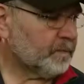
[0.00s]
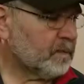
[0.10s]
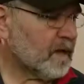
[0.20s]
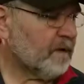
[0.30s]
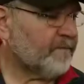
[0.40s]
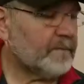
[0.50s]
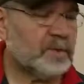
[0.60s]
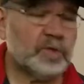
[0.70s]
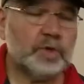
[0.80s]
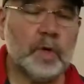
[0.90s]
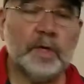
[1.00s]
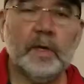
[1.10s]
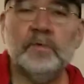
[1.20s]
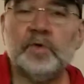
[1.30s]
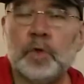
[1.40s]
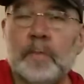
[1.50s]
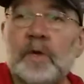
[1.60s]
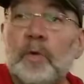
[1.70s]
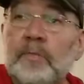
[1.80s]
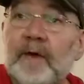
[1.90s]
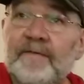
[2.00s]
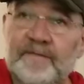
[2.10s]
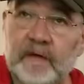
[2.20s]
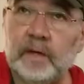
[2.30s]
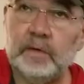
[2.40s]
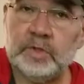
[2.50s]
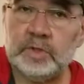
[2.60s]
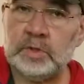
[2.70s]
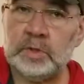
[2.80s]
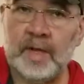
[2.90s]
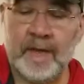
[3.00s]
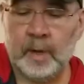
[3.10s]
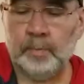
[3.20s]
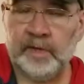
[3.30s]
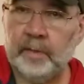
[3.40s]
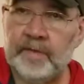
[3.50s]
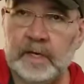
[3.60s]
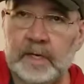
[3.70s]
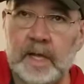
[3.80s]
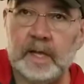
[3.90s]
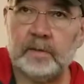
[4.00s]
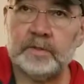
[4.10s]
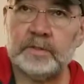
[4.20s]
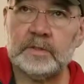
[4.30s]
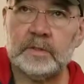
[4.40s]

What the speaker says: Now, if I'm just strumming with my fingers, I don't play with any nails.